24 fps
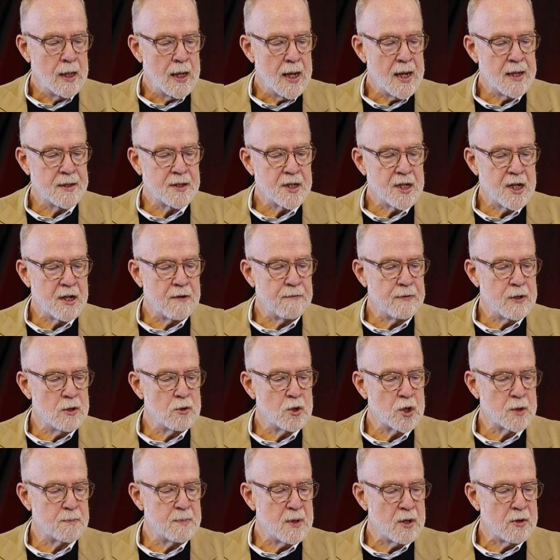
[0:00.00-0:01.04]
and to give you
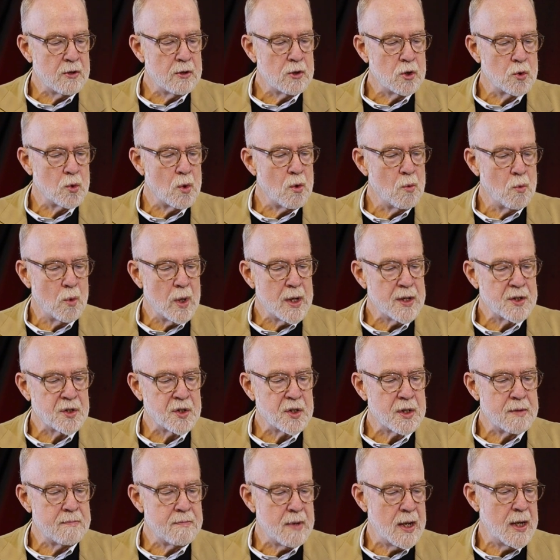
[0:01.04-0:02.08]
spiritual
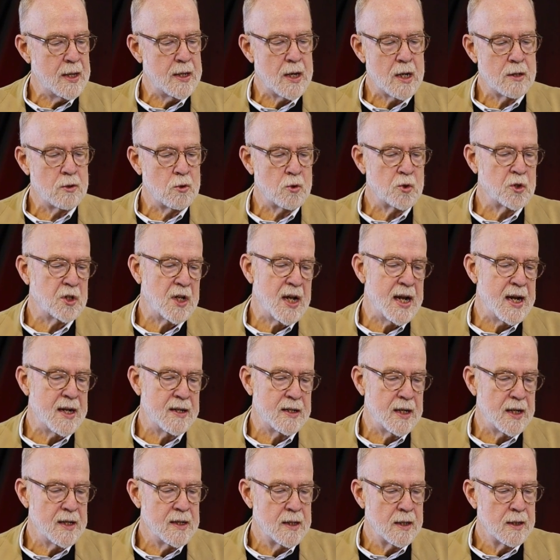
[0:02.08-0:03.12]
wisdom and
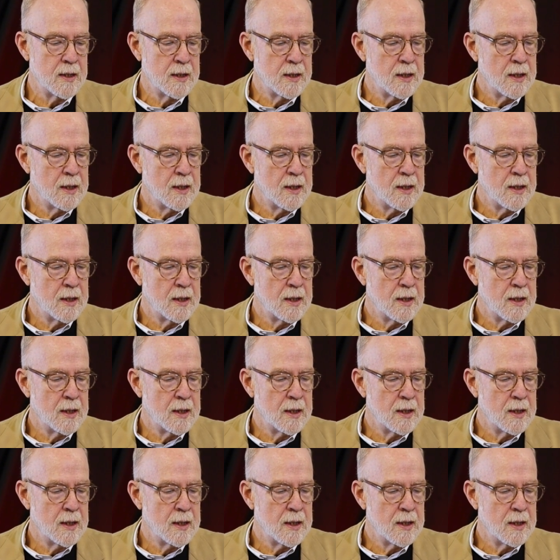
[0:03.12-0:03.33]
understanding.